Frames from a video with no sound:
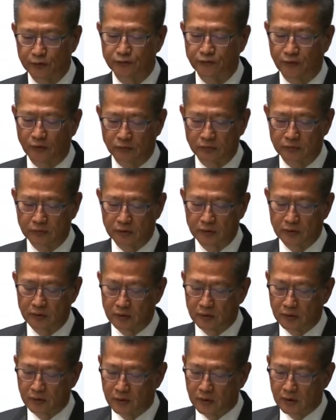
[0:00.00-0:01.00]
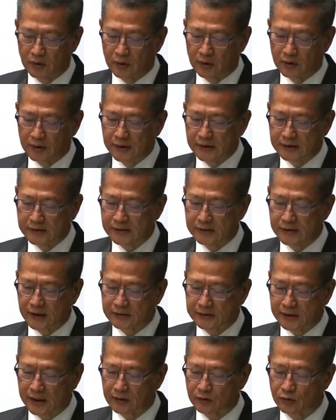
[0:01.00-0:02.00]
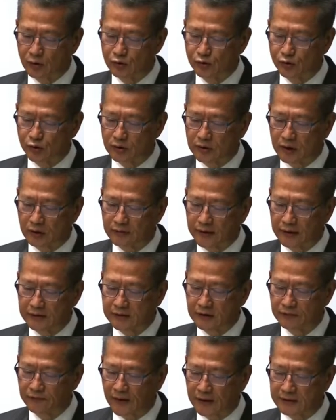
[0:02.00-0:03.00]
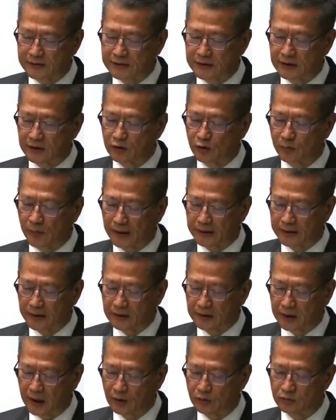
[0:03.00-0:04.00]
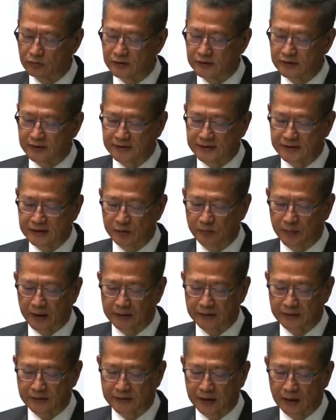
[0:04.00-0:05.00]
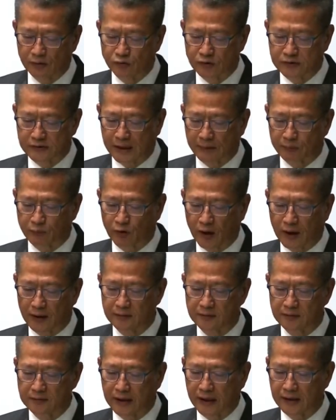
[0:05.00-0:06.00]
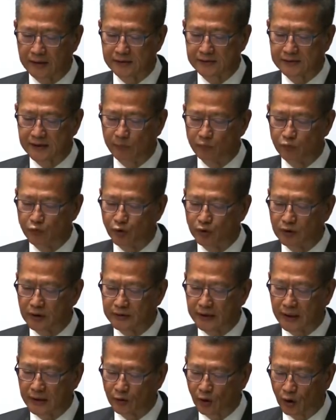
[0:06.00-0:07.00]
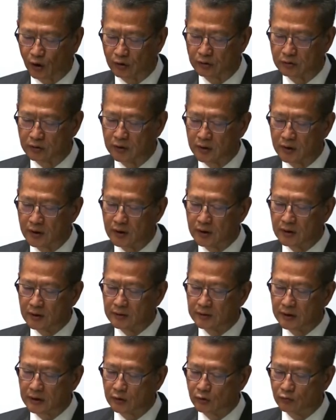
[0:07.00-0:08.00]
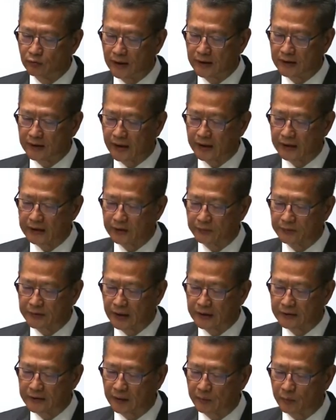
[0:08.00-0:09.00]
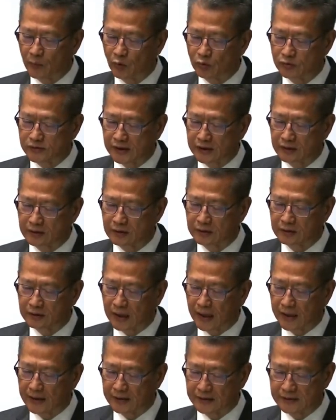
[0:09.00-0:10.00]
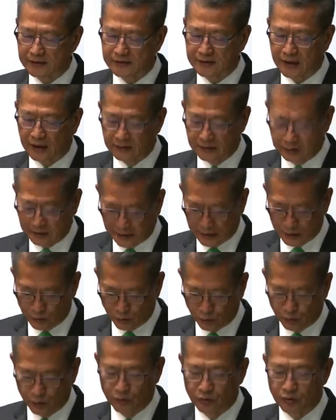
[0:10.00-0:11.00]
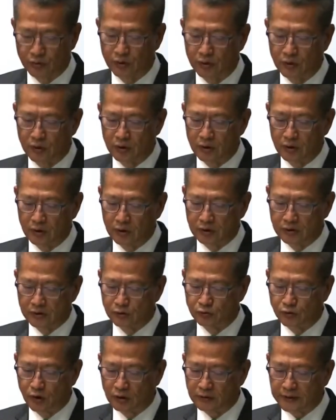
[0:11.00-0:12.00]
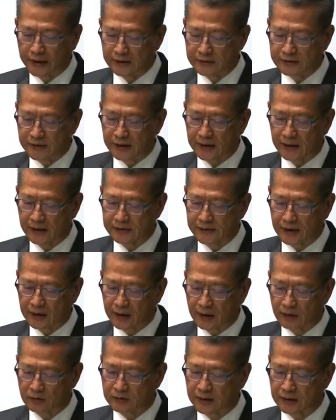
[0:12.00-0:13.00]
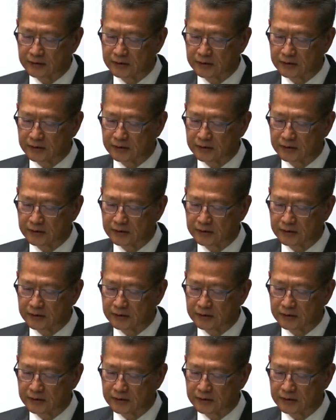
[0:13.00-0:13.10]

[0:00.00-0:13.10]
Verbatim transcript: The owners concerned may also benefit from the subsidy scheme, reviving the economy after the epidemic, while having a profound effect on the global economic development and structure, as well as people's lifestyle.